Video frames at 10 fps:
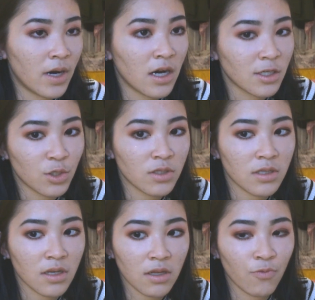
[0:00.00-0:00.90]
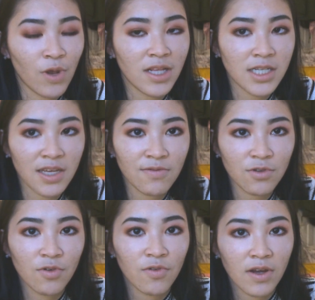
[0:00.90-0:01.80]
ask relatives
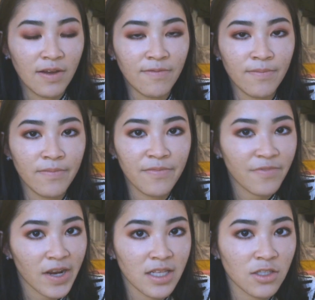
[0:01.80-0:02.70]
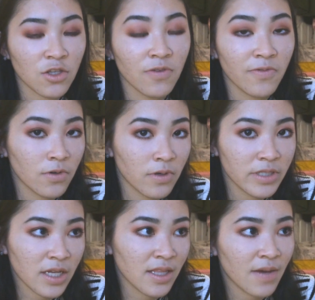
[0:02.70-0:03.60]
or friends who've
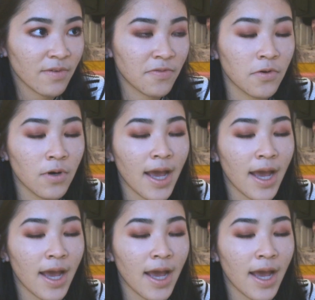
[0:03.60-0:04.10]
done that before,